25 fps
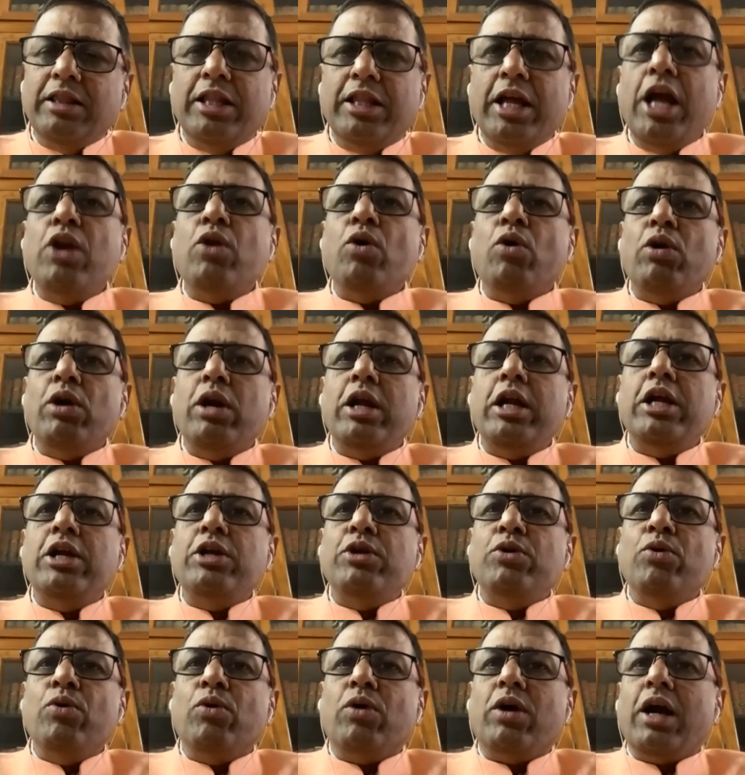then only
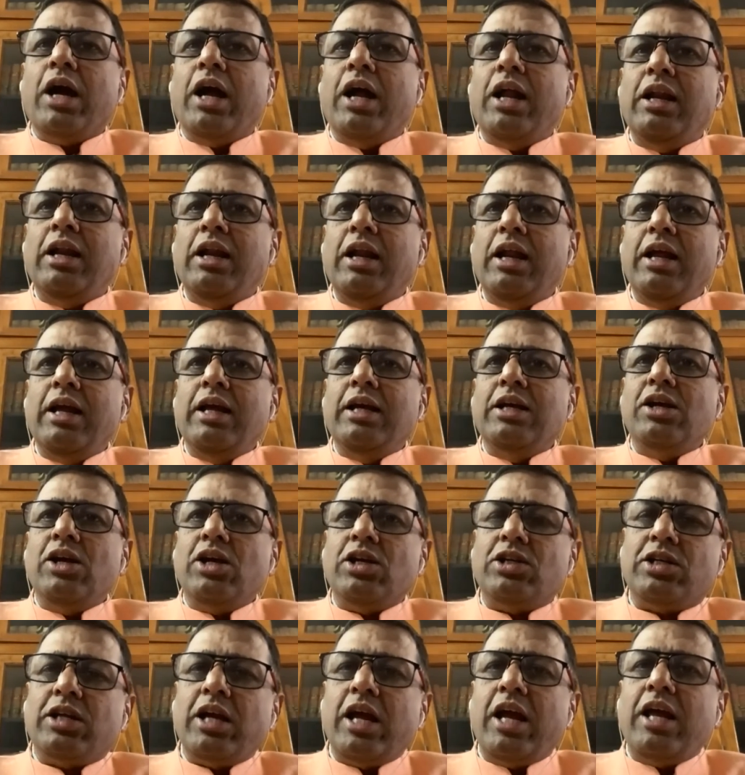you can
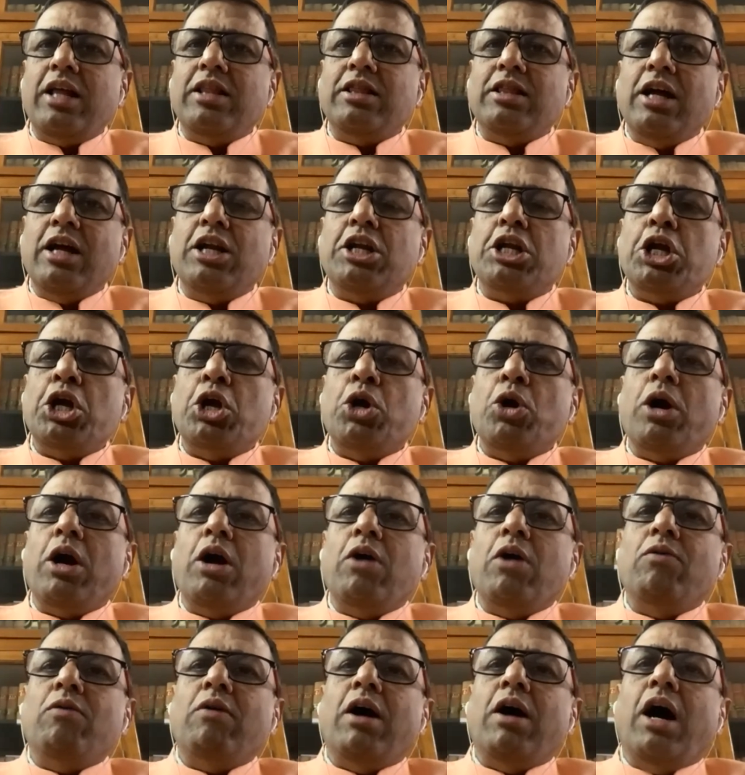say that you
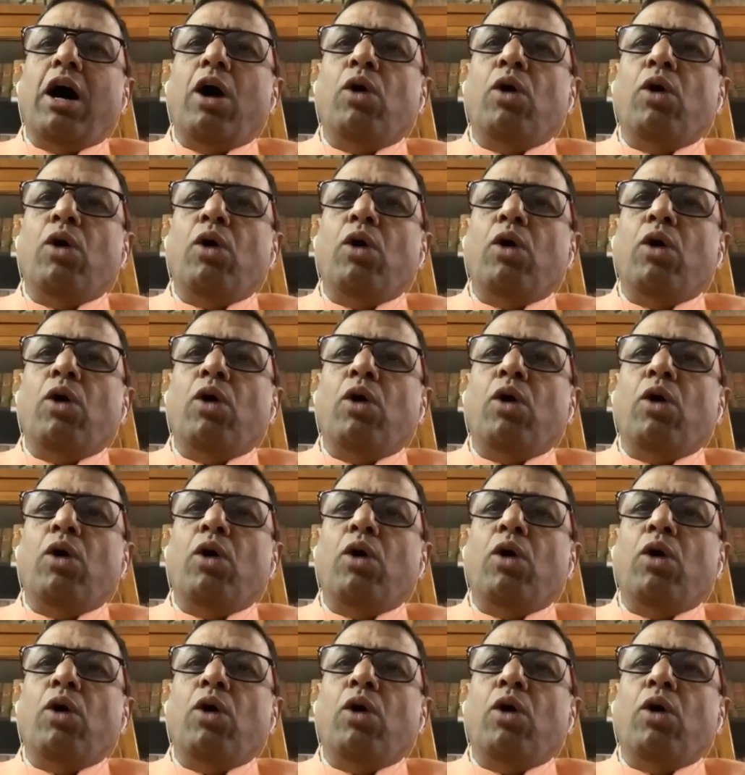have